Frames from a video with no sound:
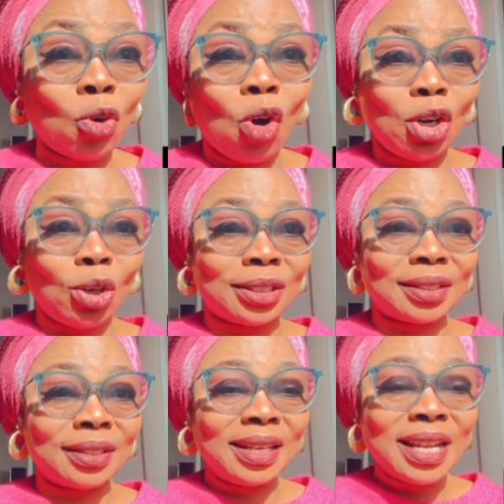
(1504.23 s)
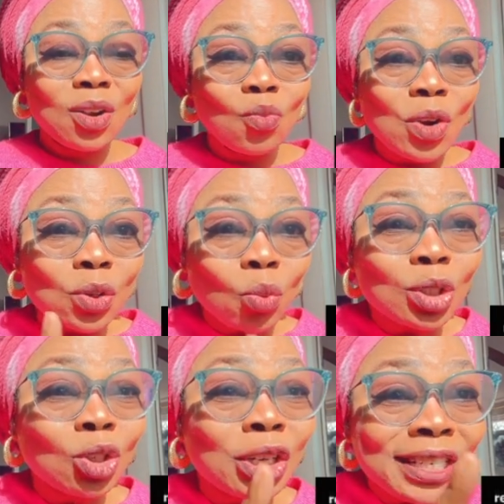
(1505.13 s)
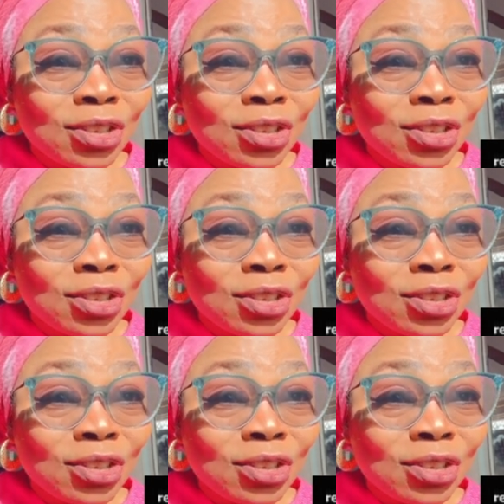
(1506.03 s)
colors, which was not the